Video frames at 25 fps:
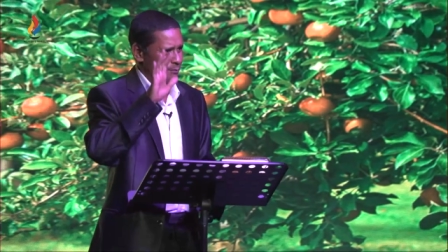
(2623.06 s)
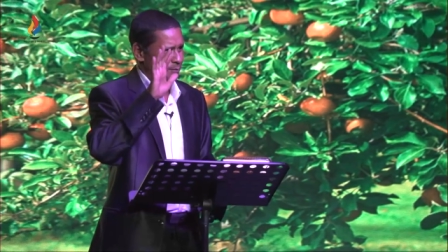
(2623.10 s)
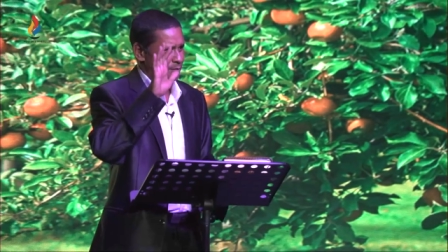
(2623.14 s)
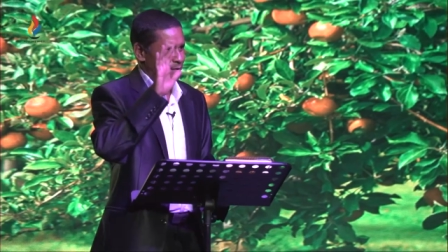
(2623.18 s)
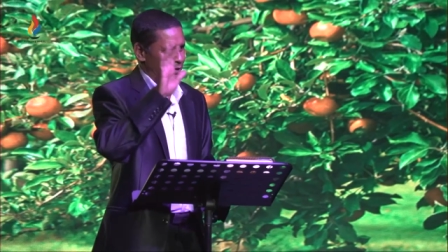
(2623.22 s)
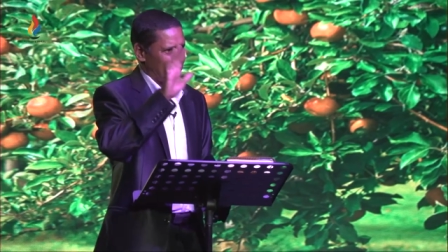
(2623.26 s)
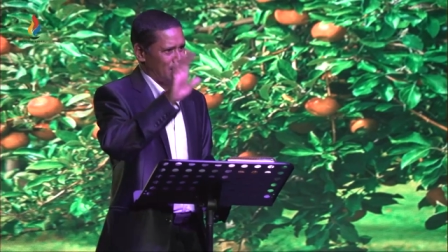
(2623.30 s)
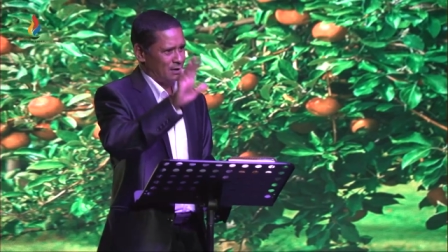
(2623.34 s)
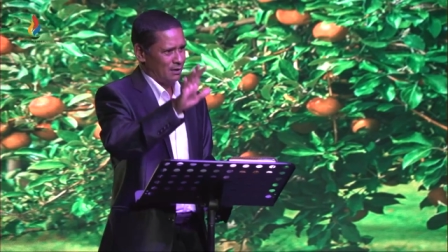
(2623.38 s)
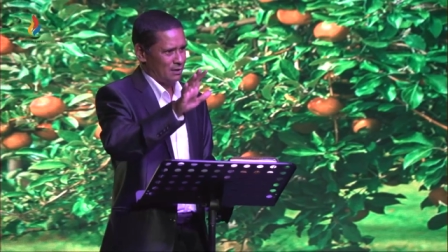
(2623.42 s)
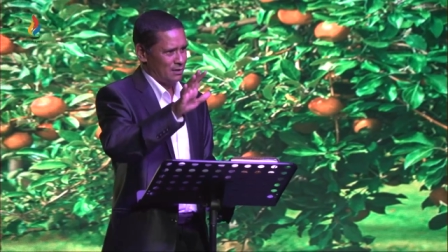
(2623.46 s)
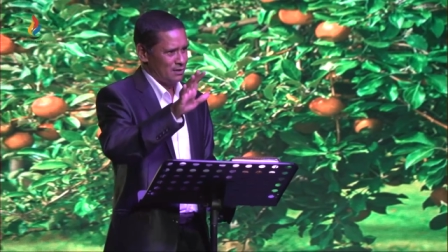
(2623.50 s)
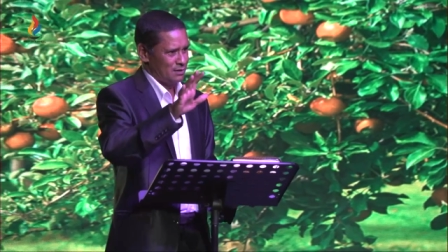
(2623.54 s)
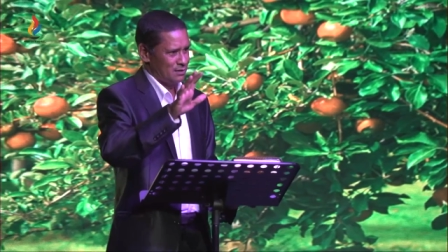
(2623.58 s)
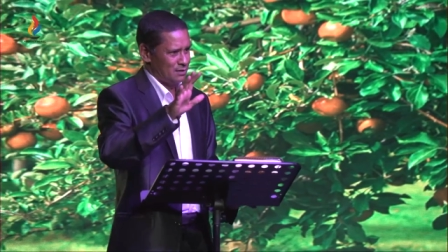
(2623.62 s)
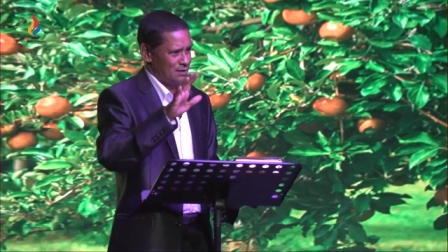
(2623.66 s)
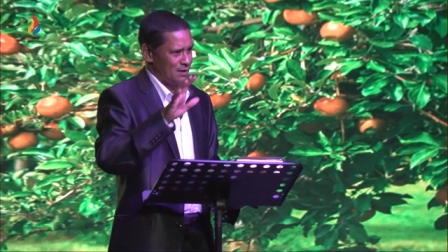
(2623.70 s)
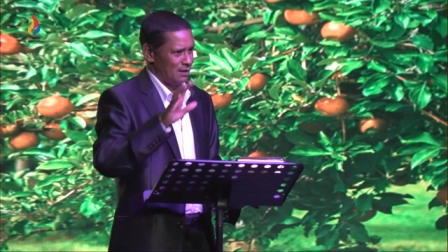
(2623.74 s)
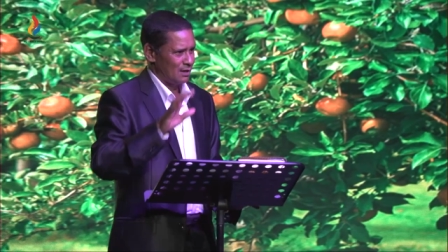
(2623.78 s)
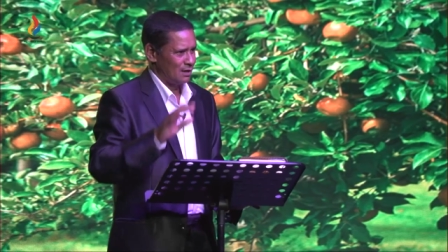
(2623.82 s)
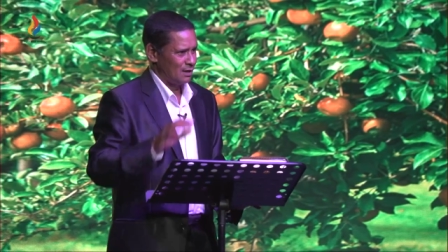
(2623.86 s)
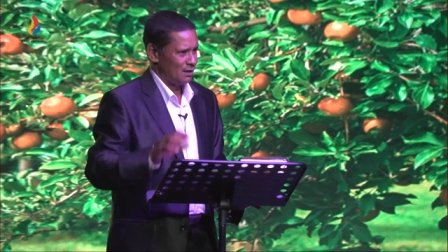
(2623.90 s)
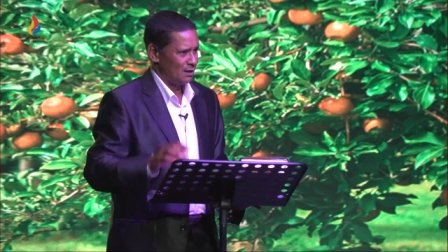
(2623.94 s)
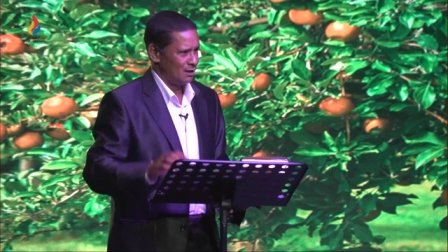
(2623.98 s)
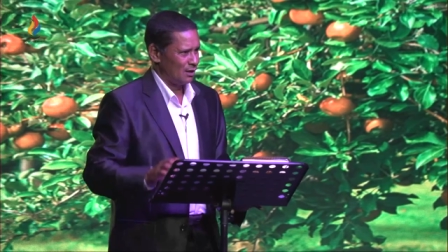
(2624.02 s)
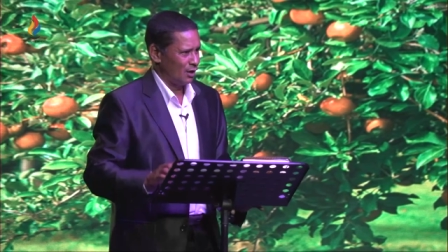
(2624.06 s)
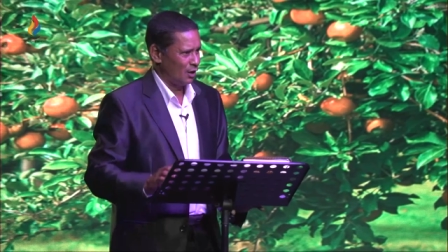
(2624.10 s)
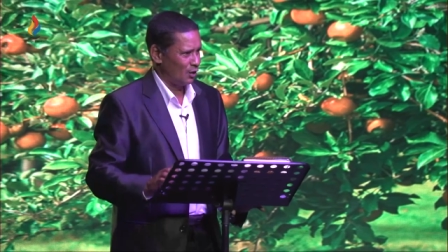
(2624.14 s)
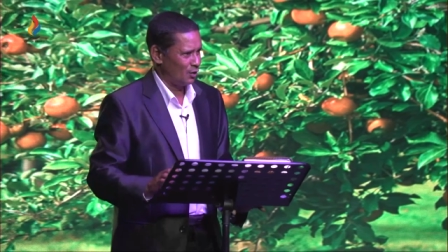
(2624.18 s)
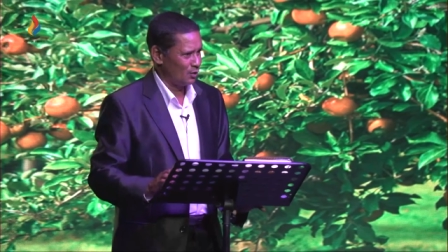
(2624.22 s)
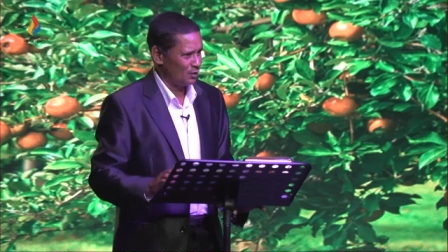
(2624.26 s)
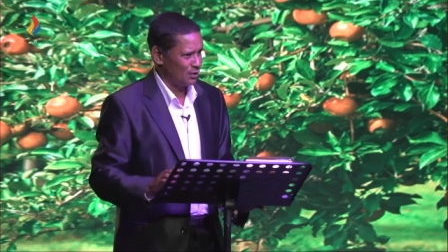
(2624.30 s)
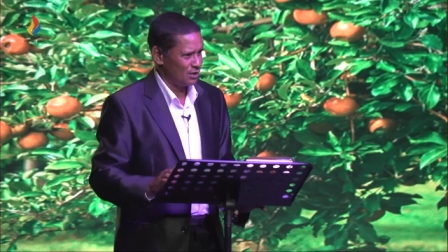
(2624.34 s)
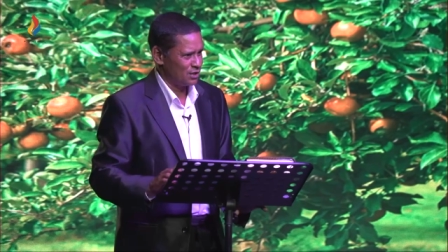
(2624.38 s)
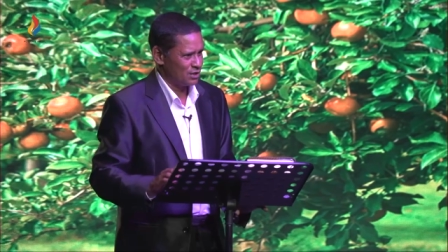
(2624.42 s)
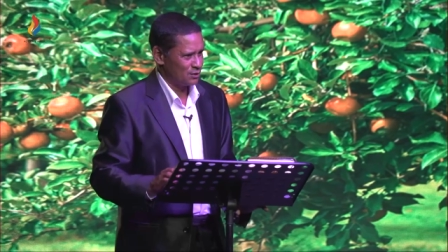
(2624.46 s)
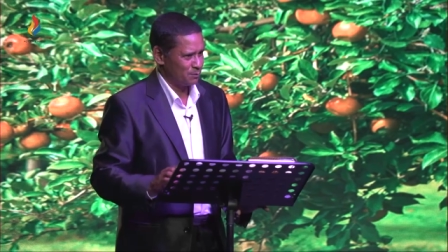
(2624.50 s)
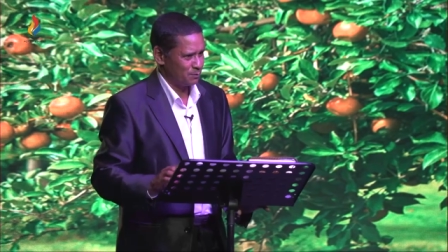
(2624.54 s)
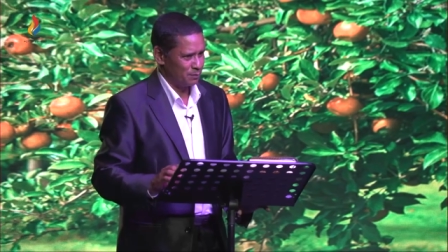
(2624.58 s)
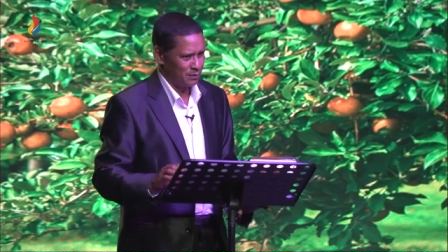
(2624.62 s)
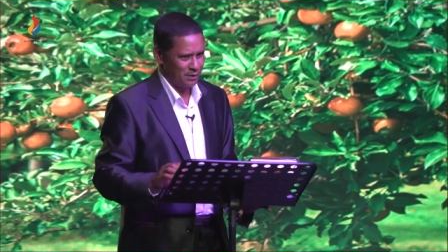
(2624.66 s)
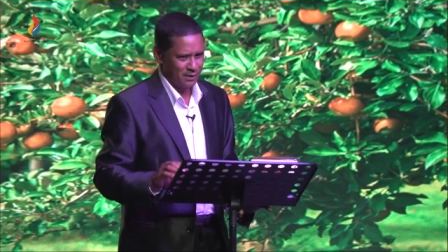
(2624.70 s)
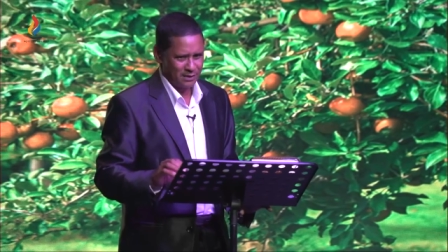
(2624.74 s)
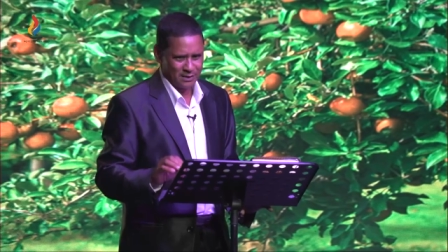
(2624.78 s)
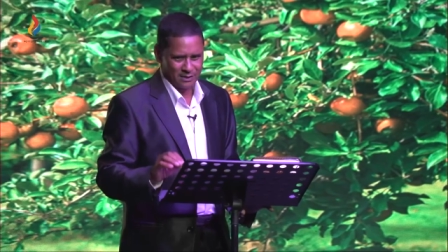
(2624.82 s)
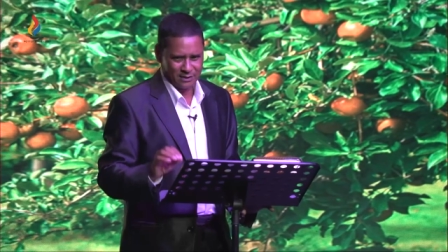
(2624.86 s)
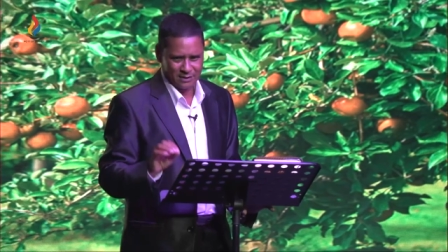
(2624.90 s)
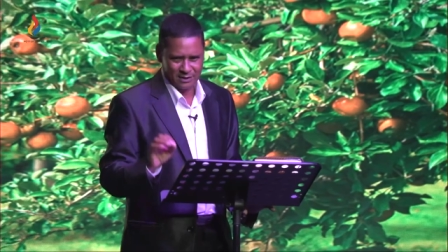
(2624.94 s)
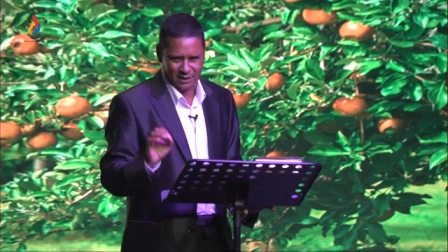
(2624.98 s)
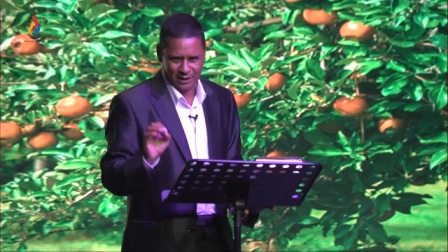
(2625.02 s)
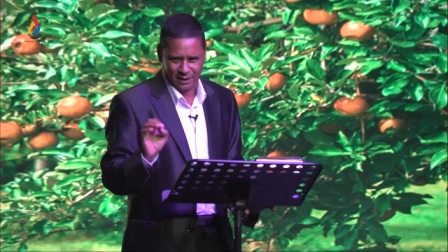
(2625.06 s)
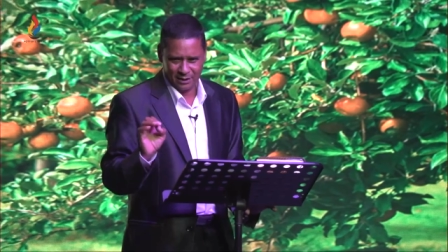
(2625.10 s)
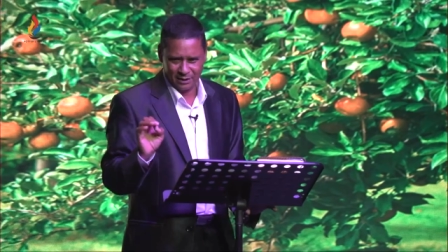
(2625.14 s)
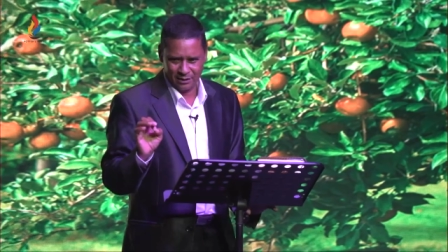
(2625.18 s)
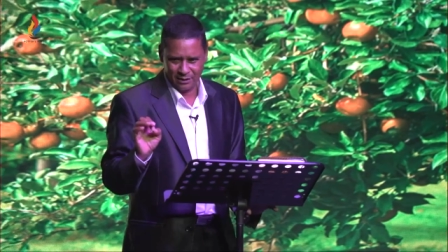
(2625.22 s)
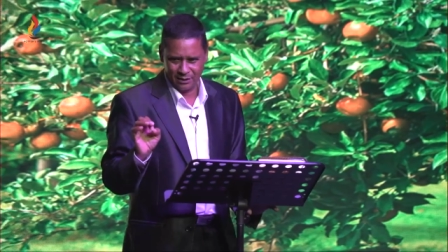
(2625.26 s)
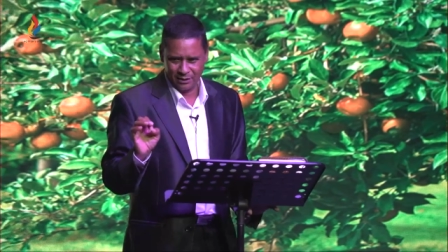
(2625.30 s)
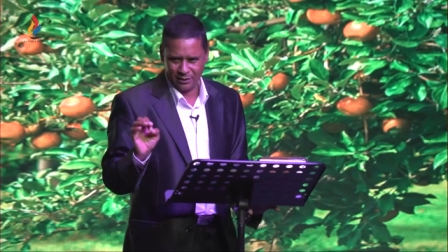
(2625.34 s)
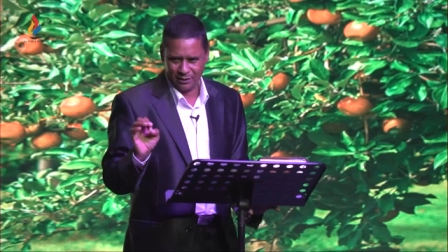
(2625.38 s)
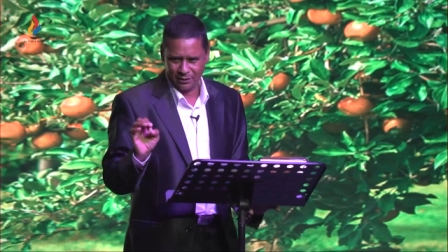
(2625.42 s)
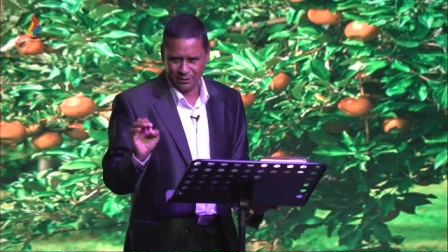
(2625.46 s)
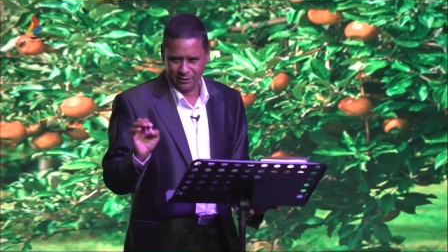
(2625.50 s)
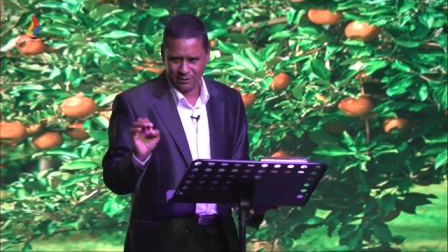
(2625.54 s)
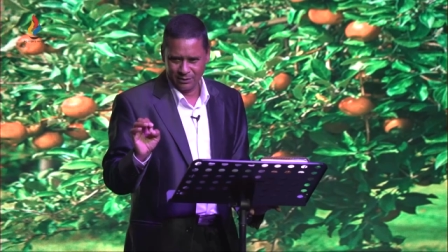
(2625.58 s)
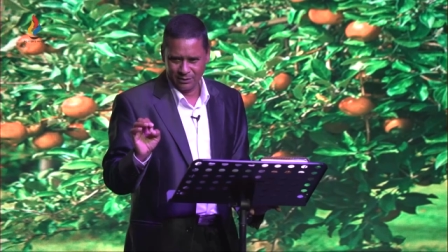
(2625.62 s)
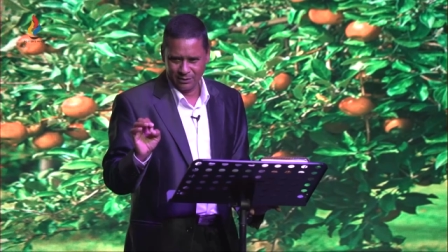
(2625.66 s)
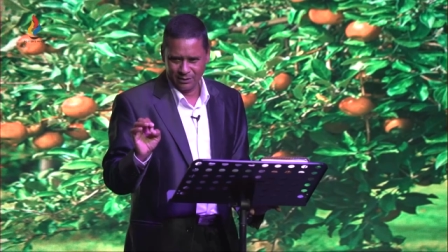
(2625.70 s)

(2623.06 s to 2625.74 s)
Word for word: because the Holy Spirit is in you.